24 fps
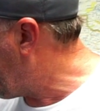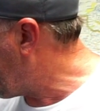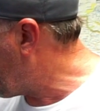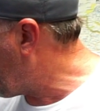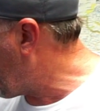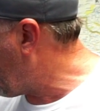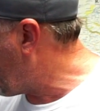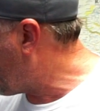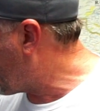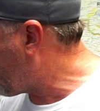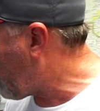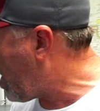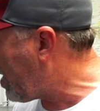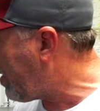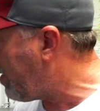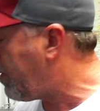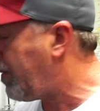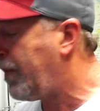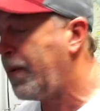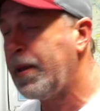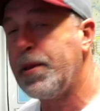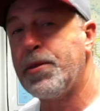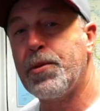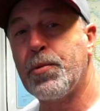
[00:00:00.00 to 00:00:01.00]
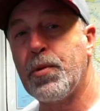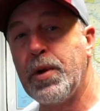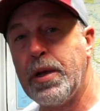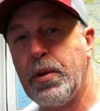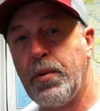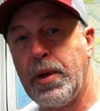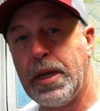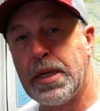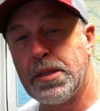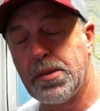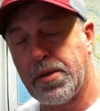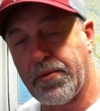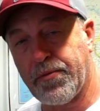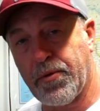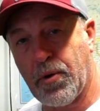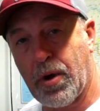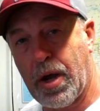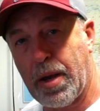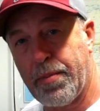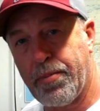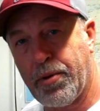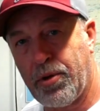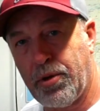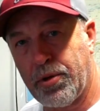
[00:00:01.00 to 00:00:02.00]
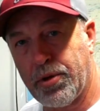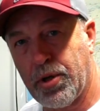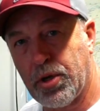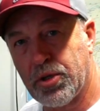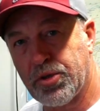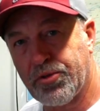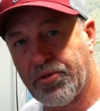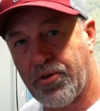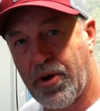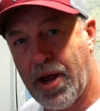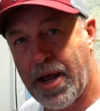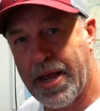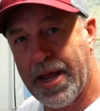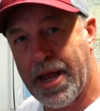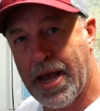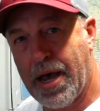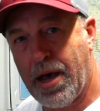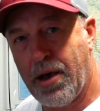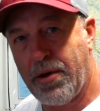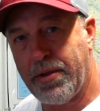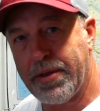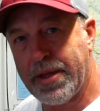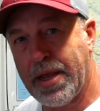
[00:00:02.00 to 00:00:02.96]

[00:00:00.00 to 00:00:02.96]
It'd probably be 3 weeks before I pull those fry out,